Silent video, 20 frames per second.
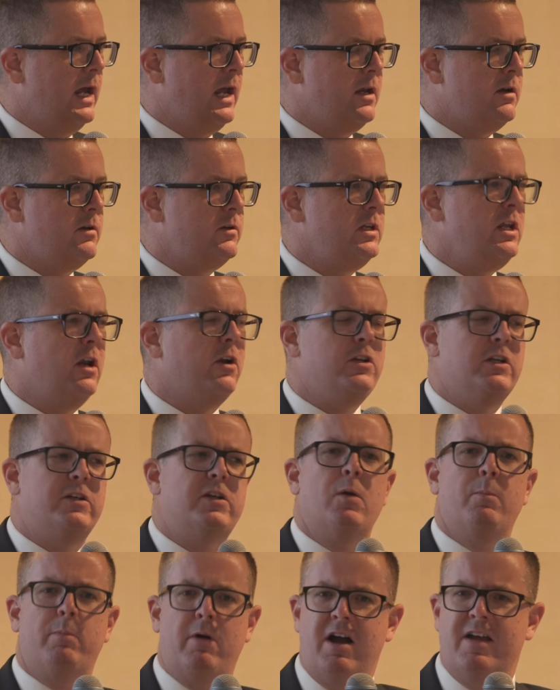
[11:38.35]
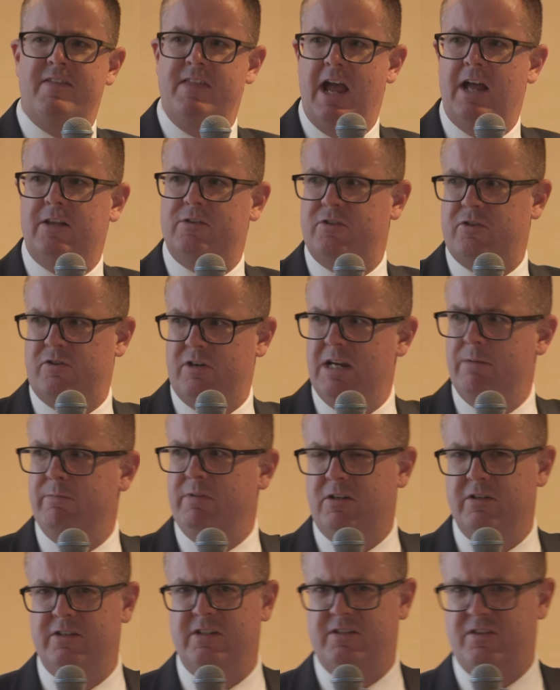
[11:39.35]
And, you know, you don't buy in that street
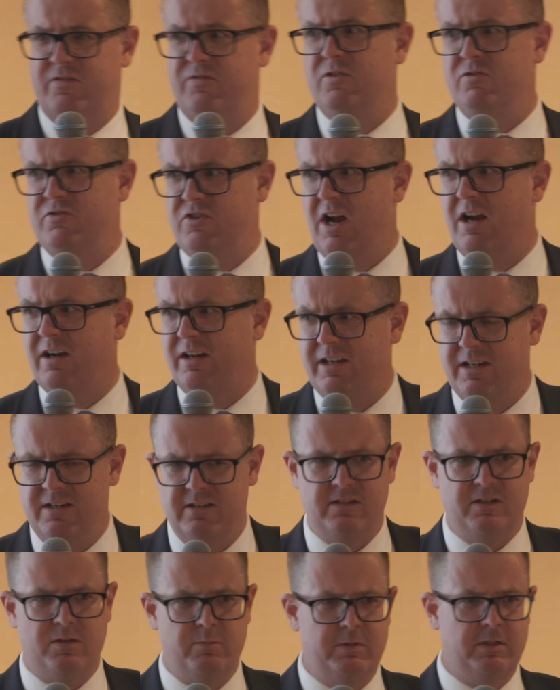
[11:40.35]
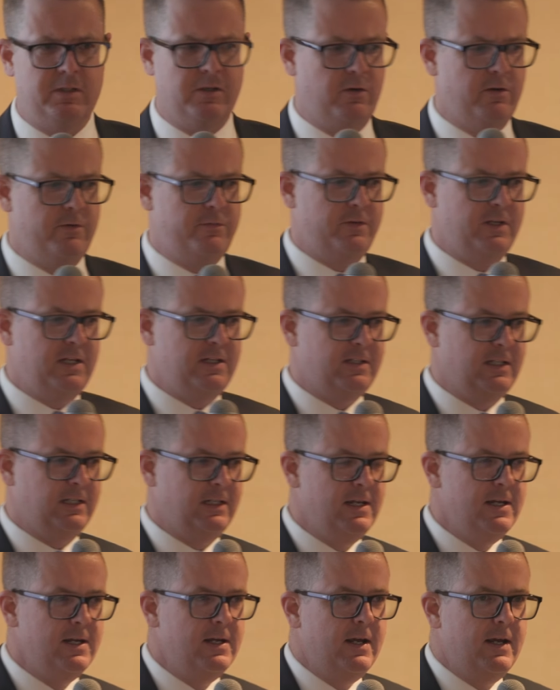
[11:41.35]
because there's a few junkies and a bit of graffiti.